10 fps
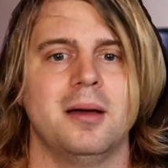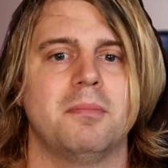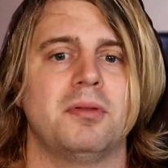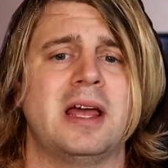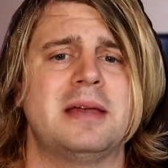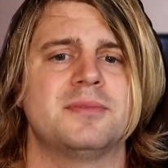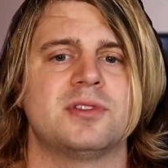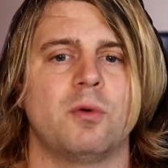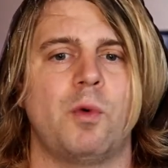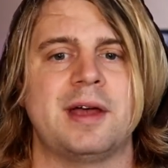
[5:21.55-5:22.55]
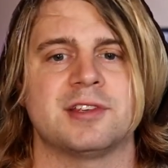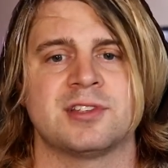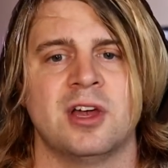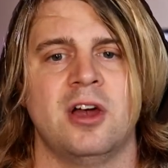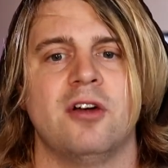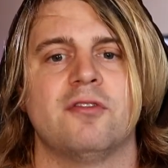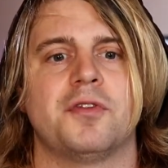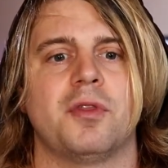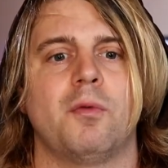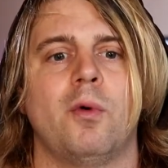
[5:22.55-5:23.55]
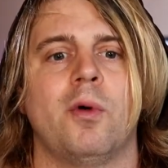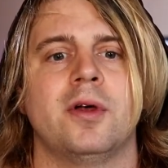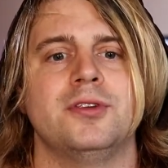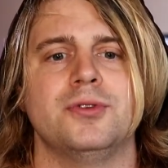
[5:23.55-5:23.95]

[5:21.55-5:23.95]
blames the West for the war in